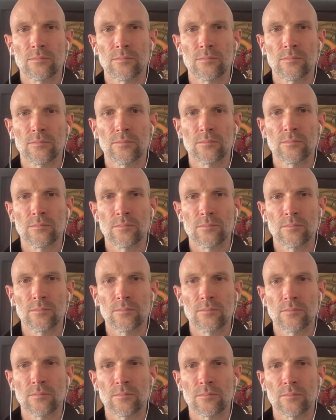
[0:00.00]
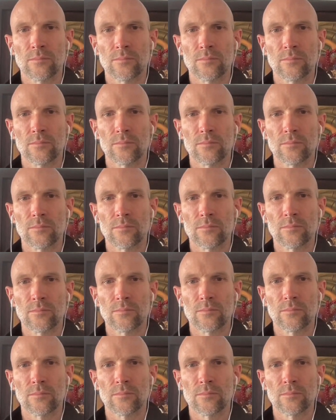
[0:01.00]

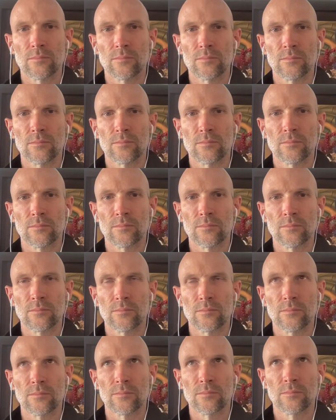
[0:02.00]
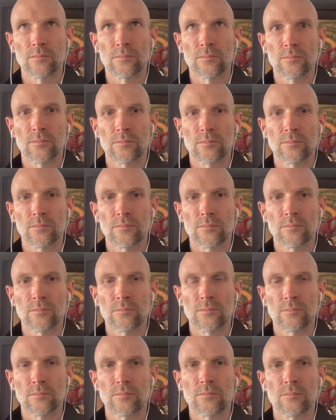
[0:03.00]

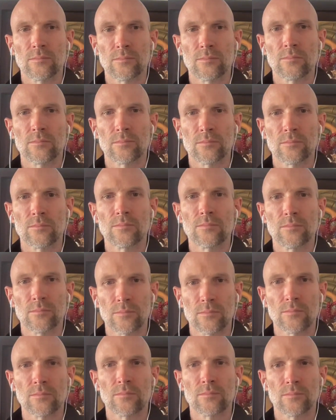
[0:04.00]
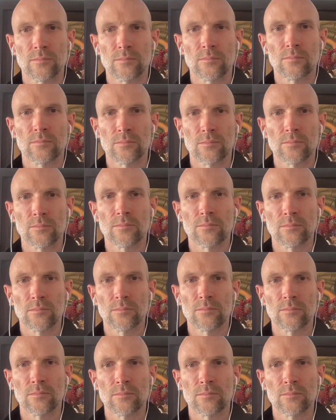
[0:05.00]
The person shown says nothing.